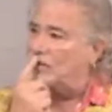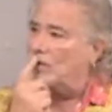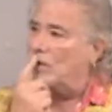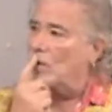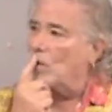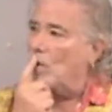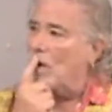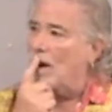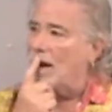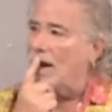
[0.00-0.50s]
it
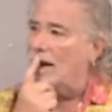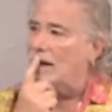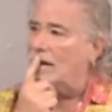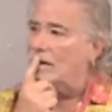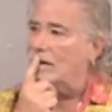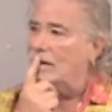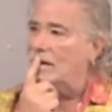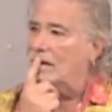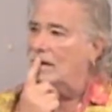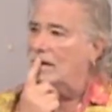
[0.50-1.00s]
for a
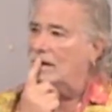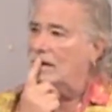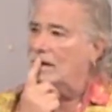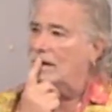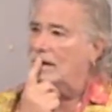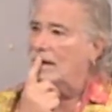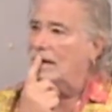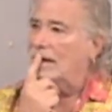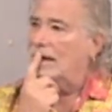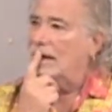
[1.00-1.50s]
while,
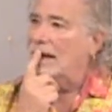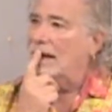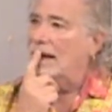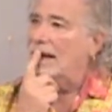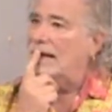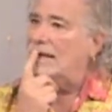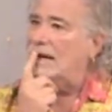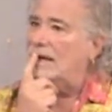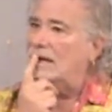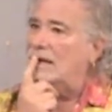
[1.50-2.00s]

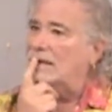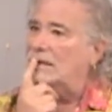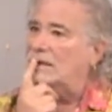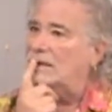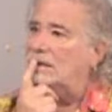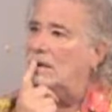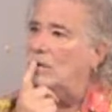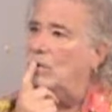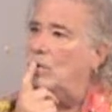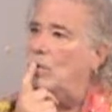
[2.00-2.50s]
and then I
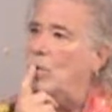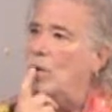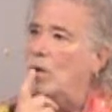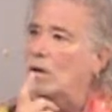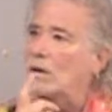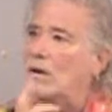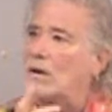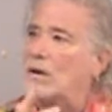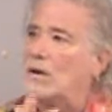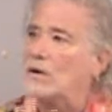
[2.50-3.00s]
said,
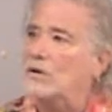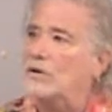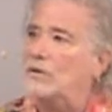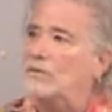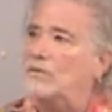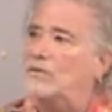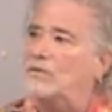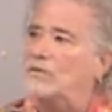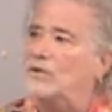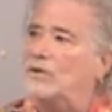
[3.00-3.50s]
what are
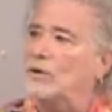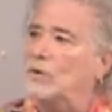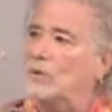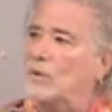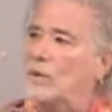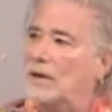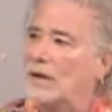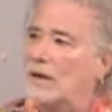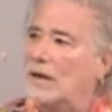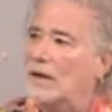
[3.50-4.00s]
you
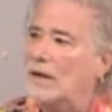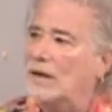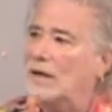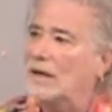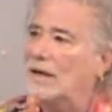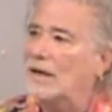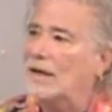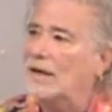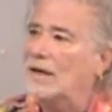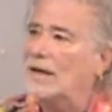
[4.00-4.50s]
doing?
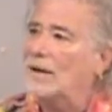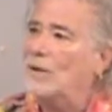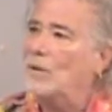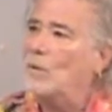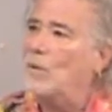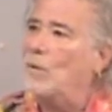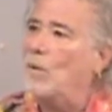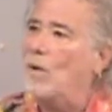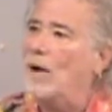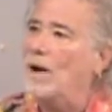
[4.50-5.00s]

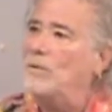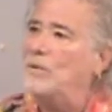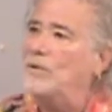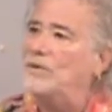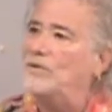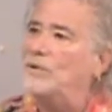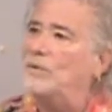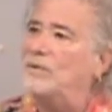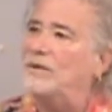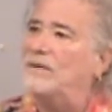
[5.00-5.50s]
Why
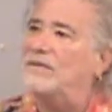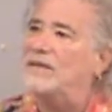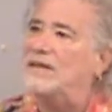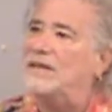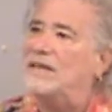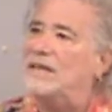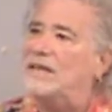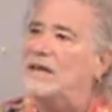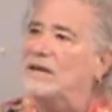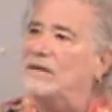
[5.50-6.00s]
would you
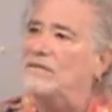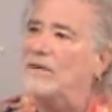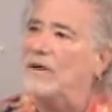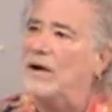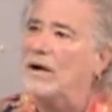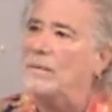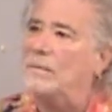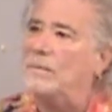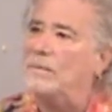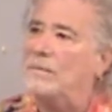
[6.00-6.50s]
even
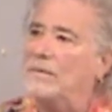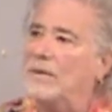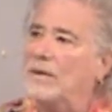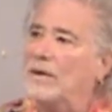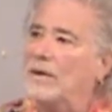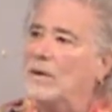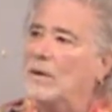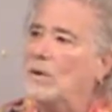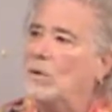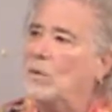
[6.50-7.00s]
give up
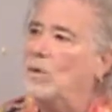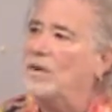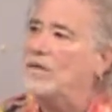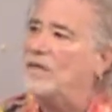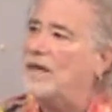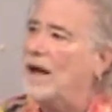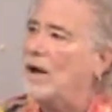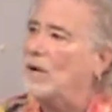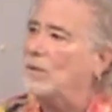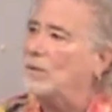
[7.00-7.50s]

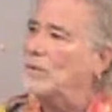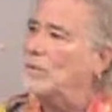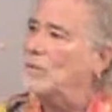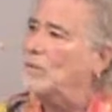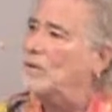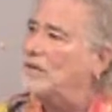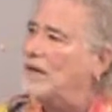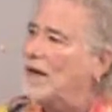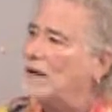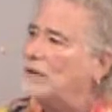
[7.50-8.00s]
without
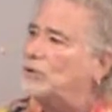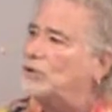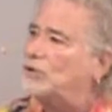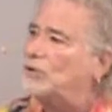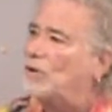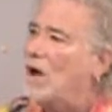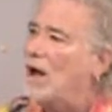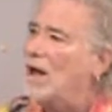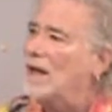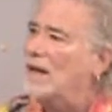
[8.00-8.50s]

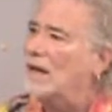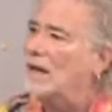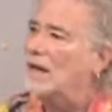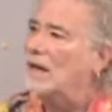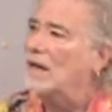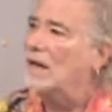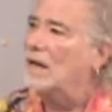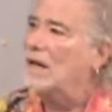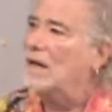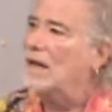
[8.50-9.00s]

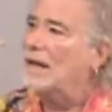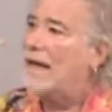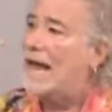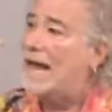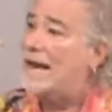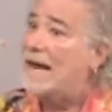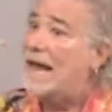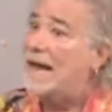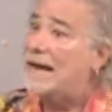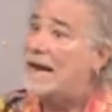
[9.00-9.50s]
trying?
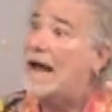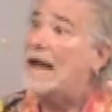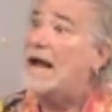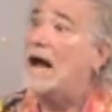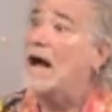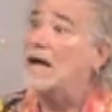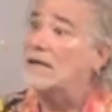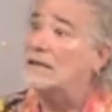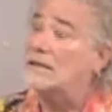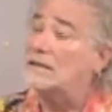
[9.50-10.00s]
And
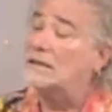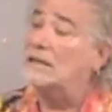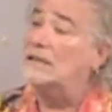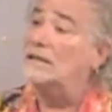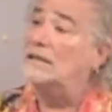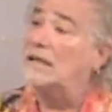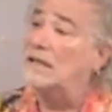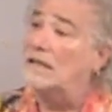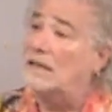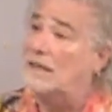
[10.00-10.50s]
I
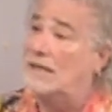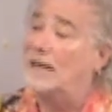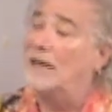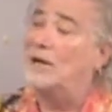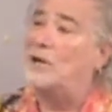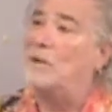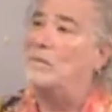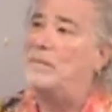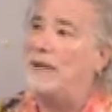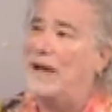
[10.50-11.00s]
honestly did
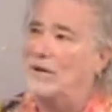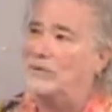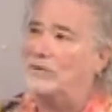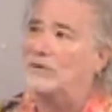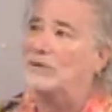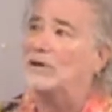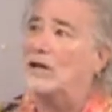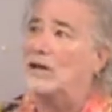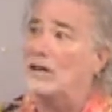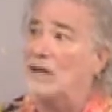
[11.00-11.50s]
think about
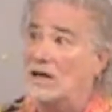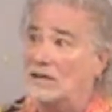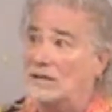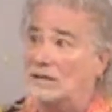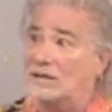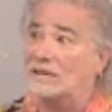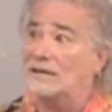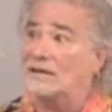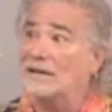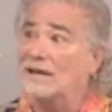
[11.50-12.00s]
it,
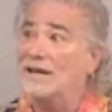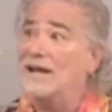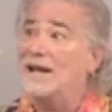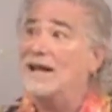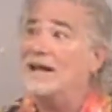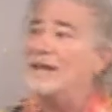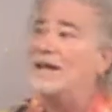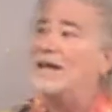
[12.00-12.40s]
klutz,